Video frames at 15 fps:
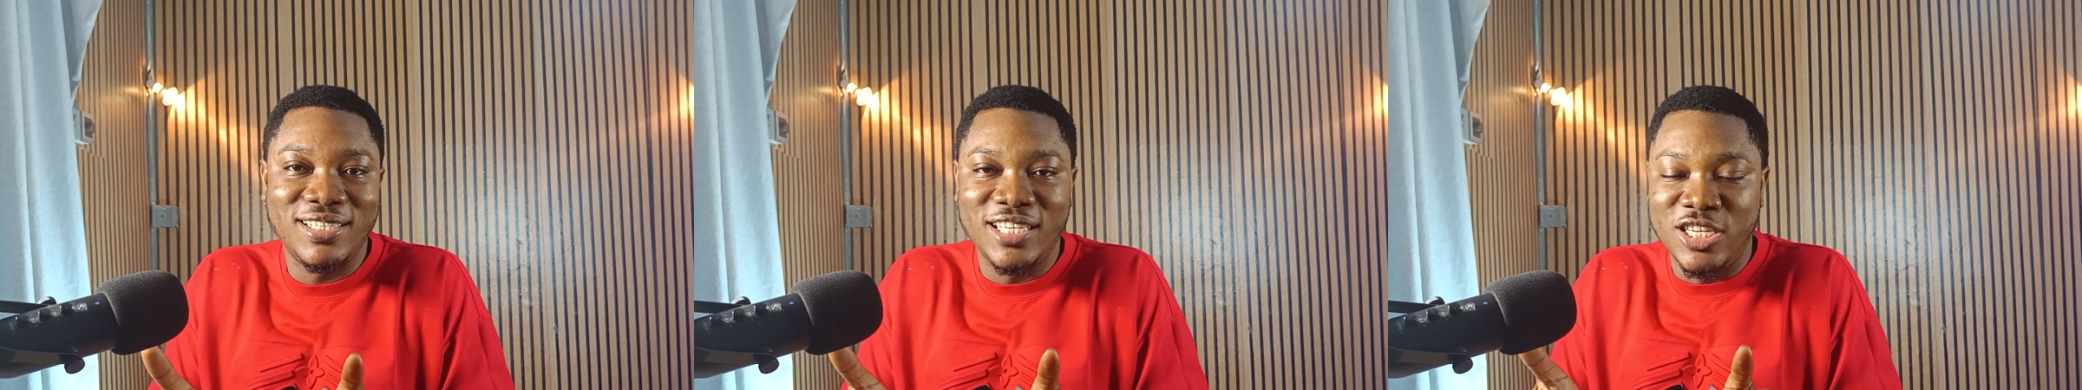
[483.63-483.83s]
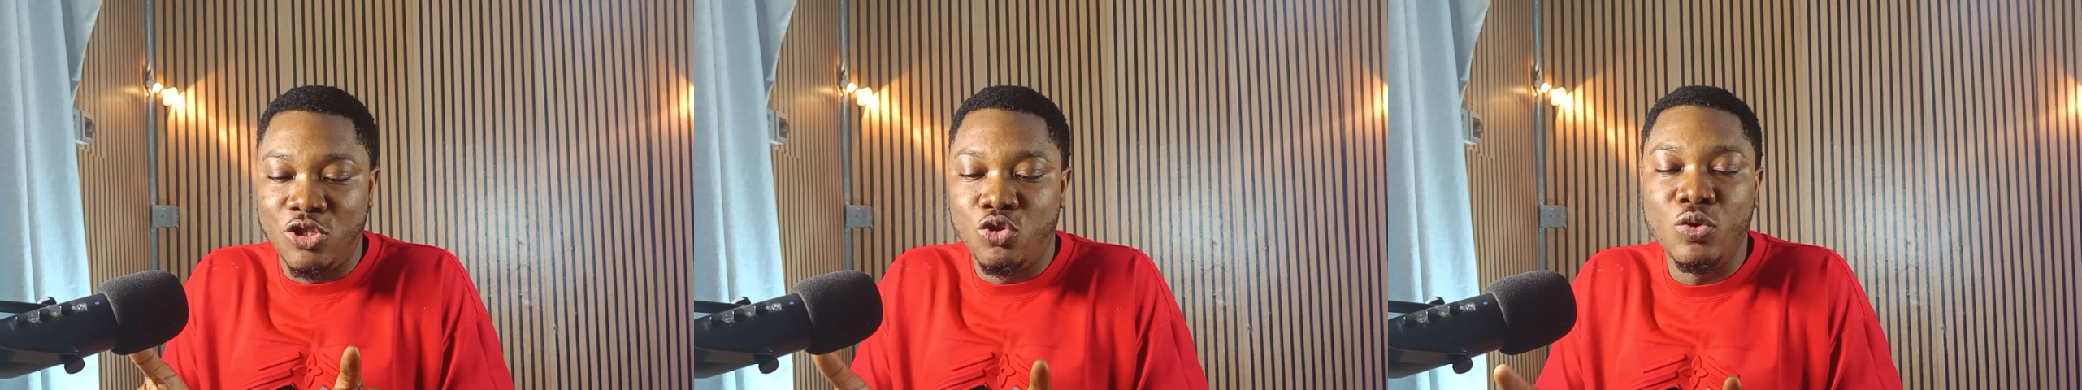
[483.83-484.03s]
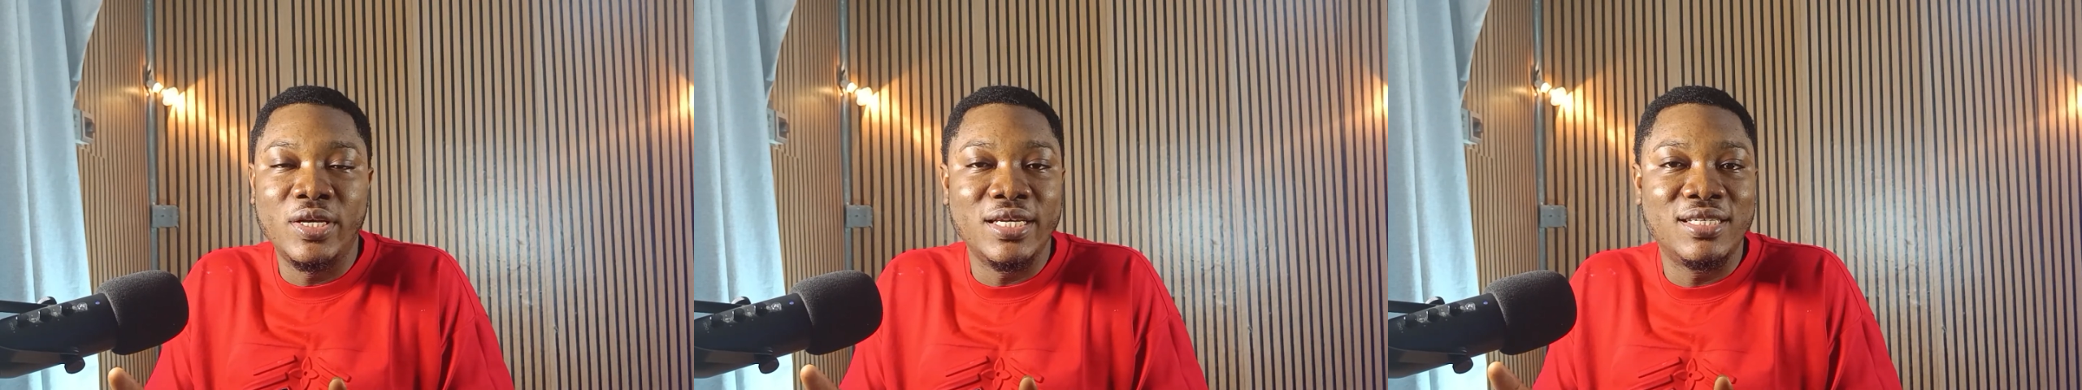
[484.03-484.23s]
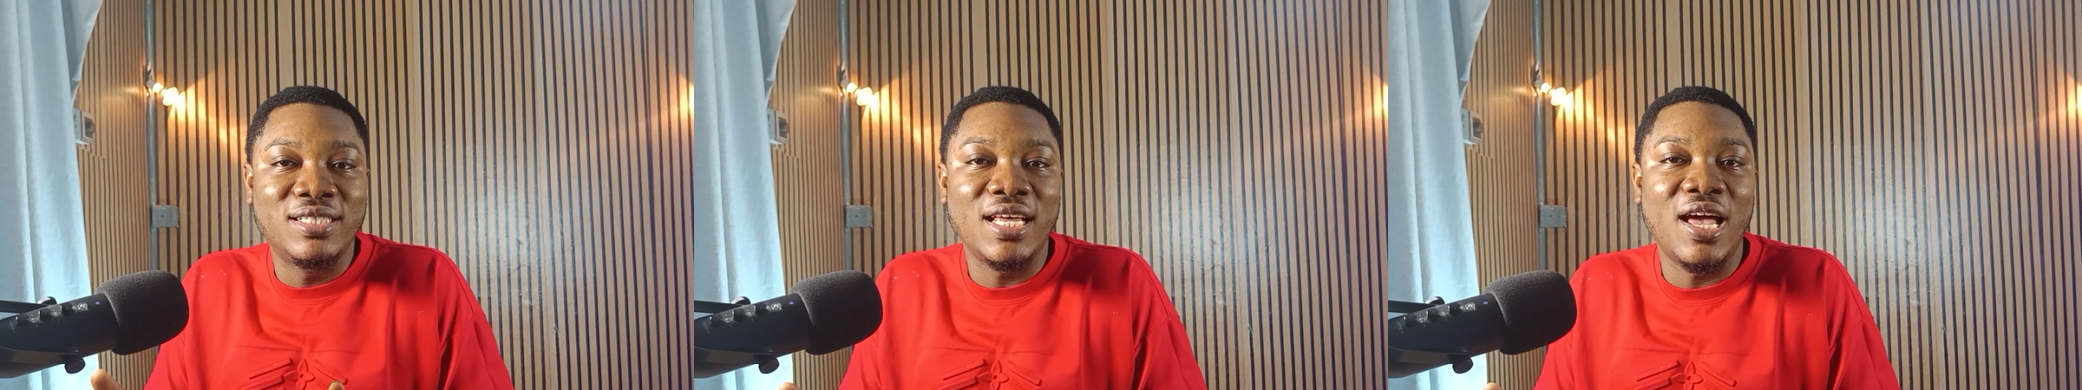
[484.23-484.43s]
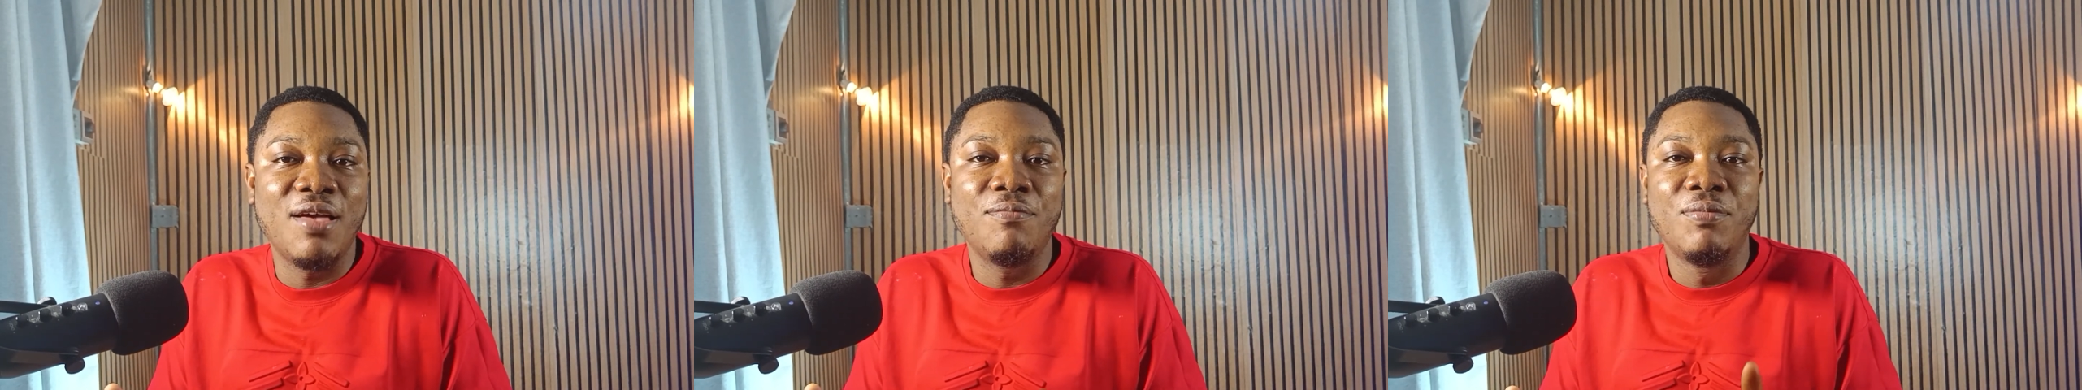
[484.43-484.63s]
he took his
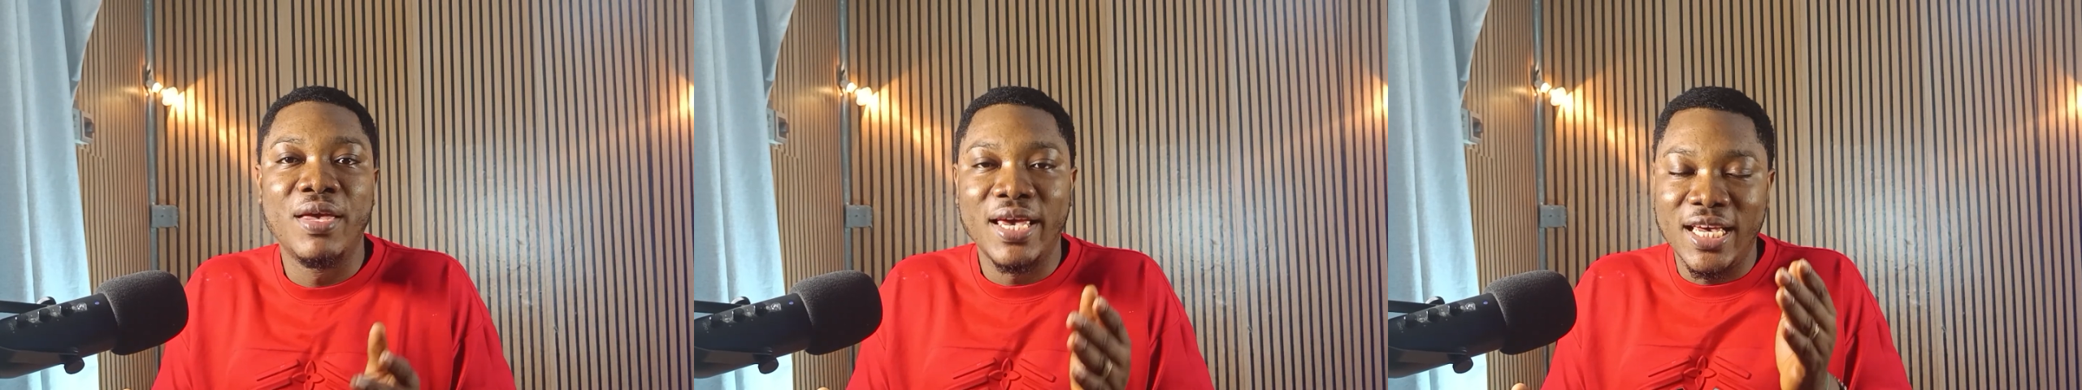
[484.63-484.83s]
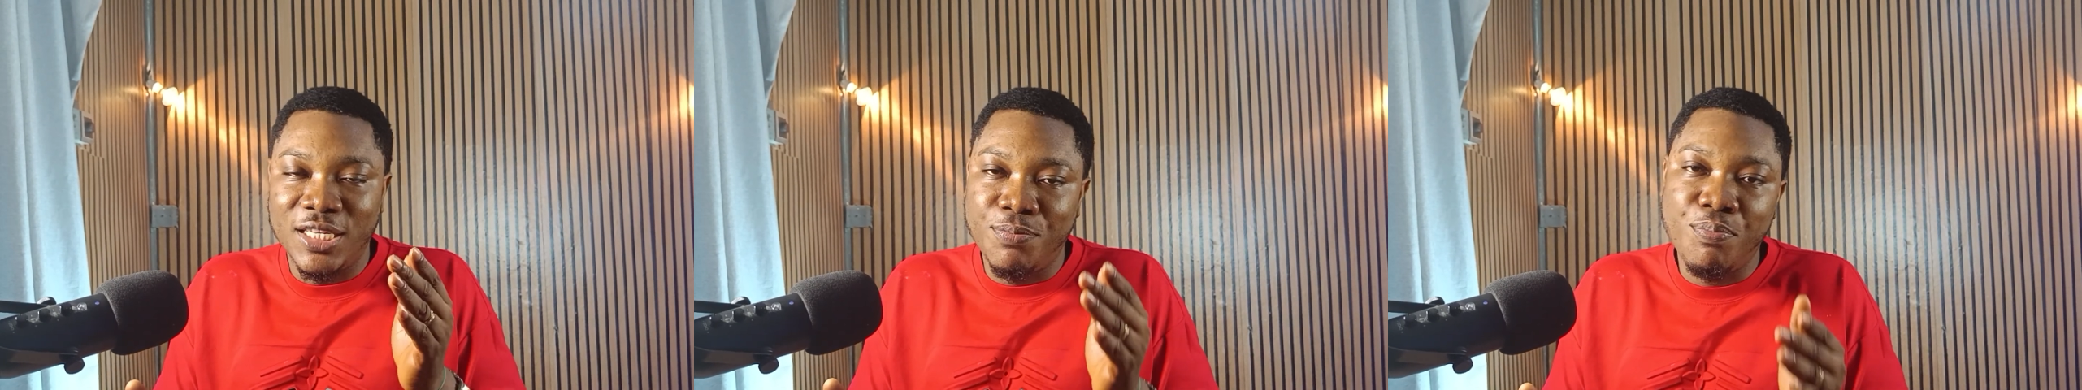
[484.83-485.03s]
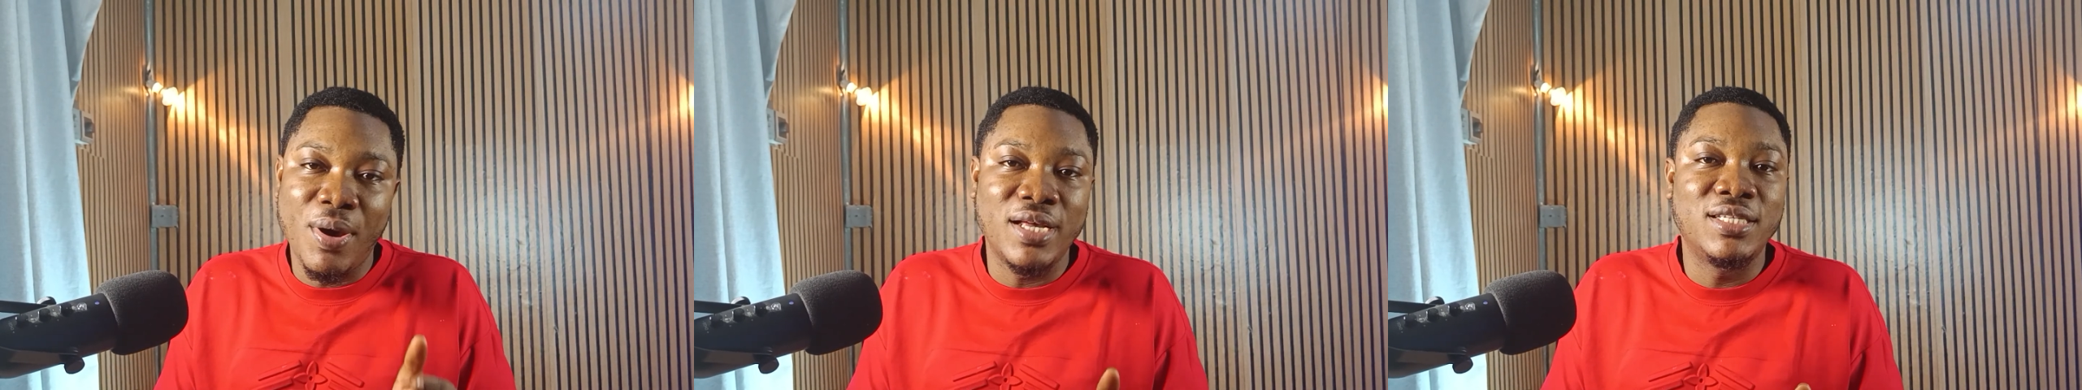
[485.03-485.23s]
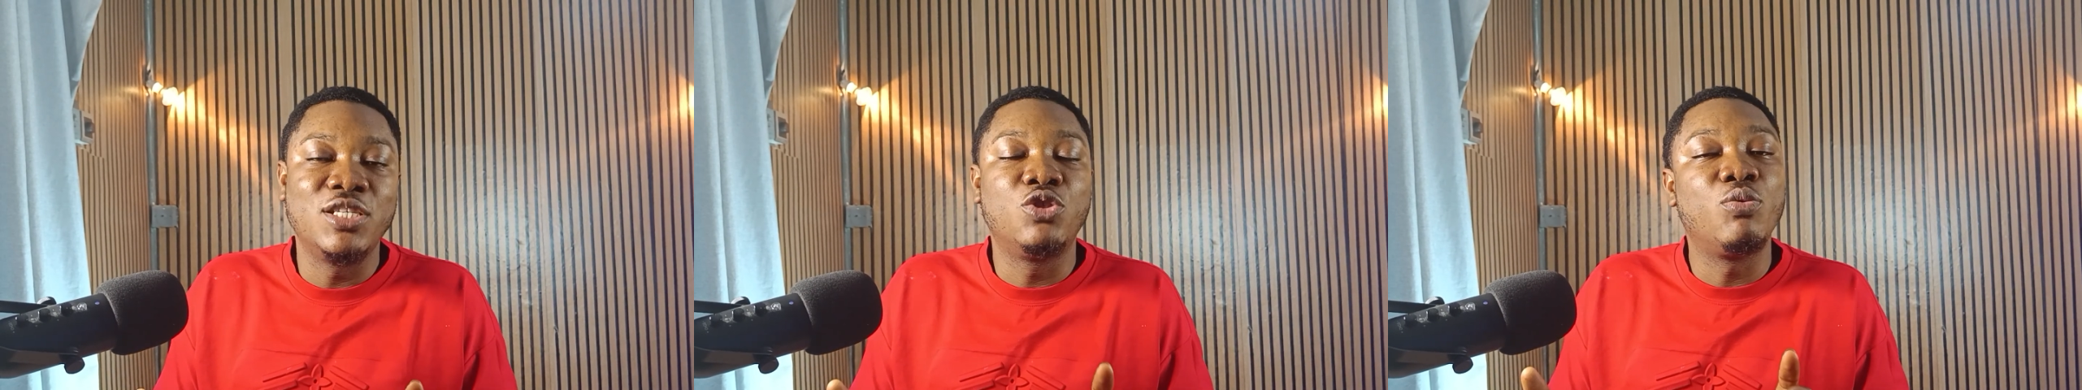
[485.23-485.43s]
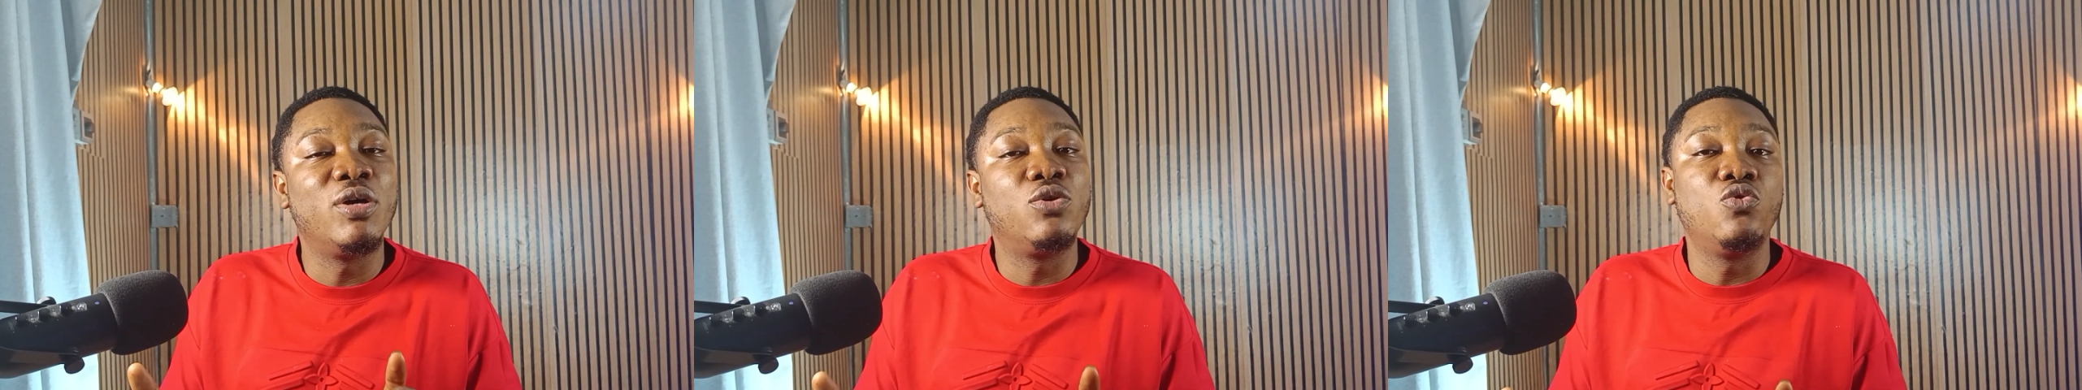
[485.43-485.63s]
time, his passes
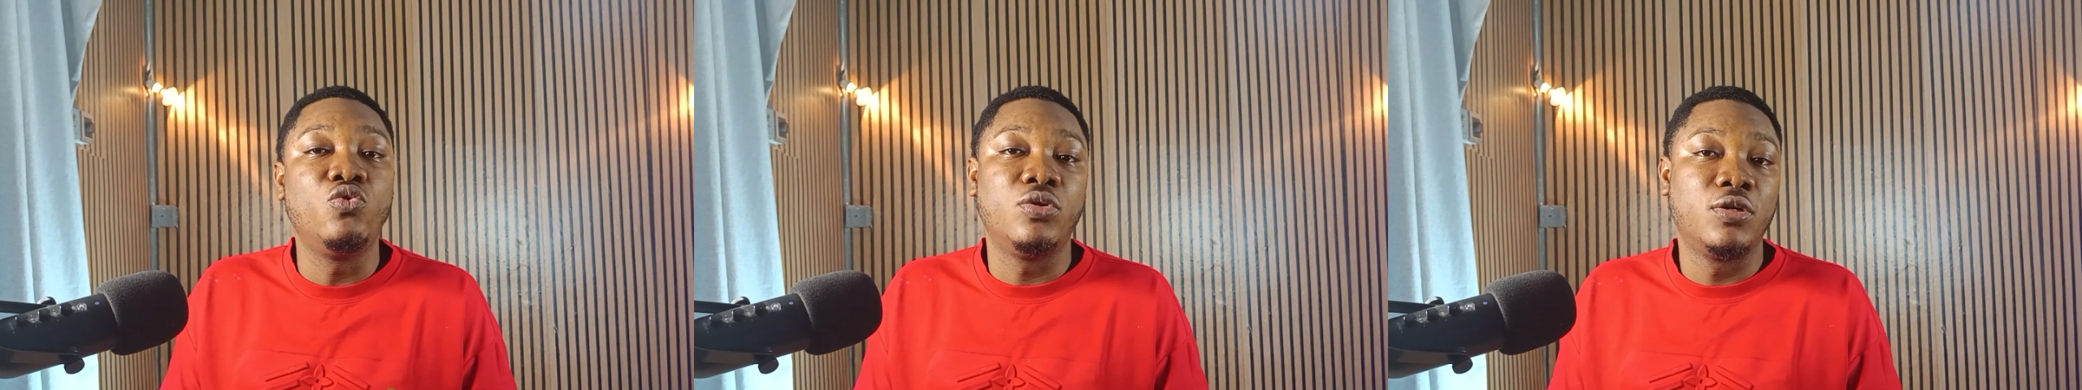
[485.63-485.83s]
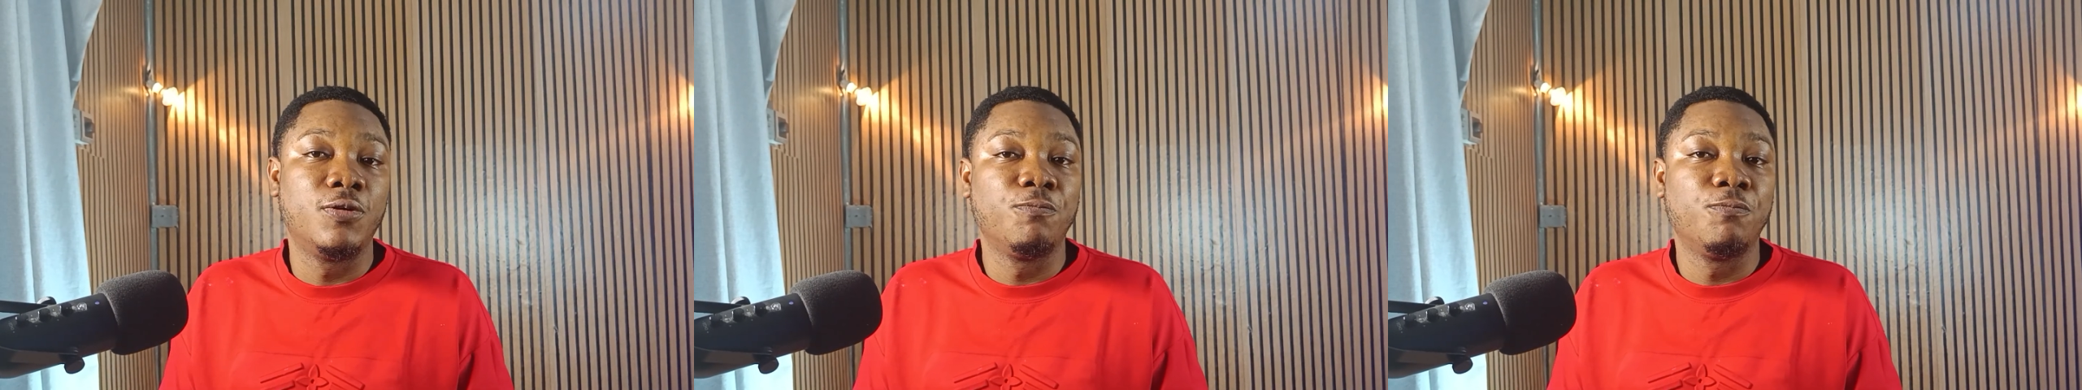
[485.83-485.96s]
were good.